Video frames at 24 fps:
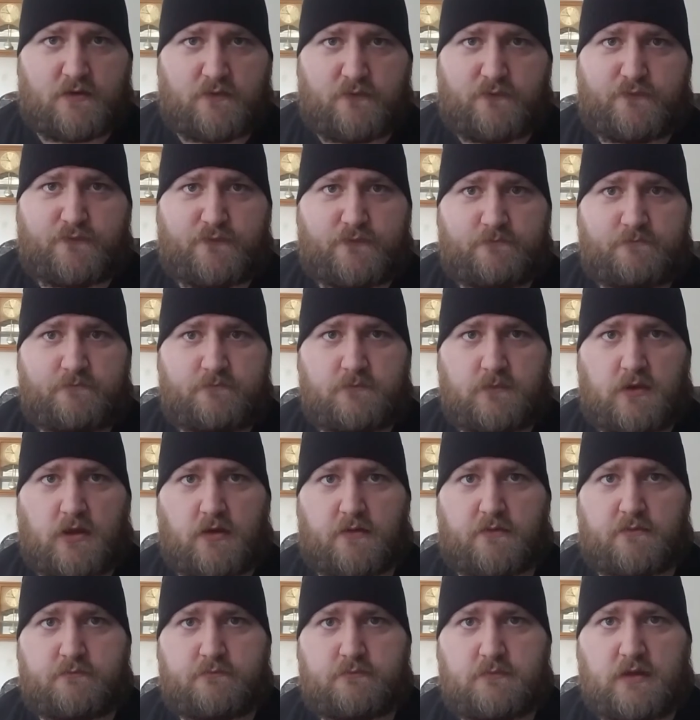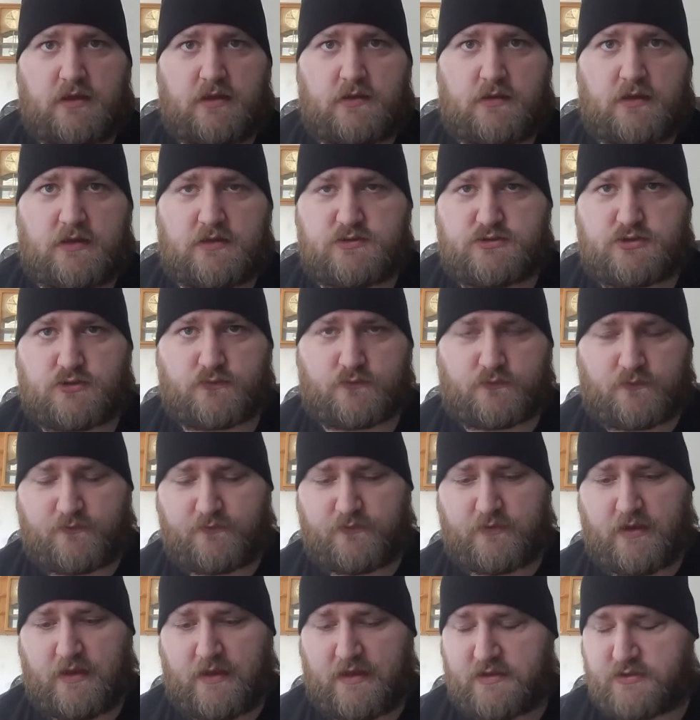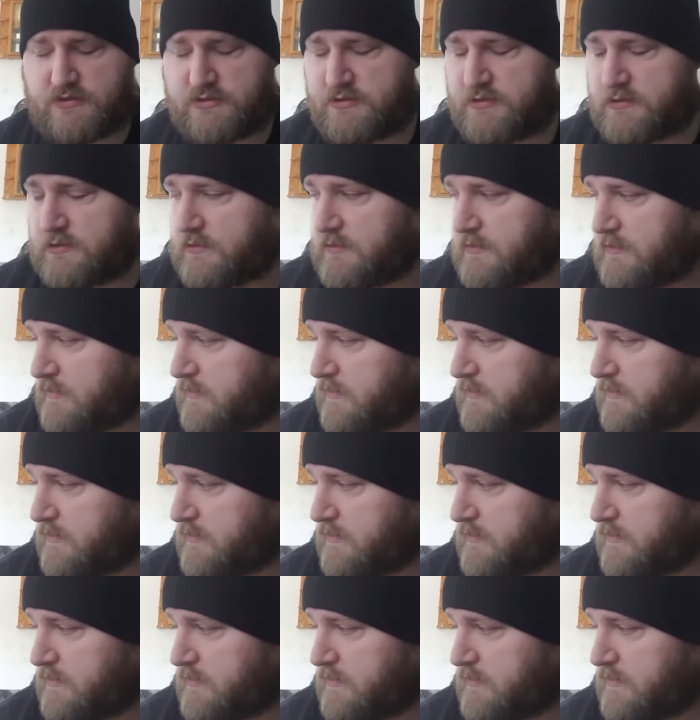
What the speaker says: of, injured flesh.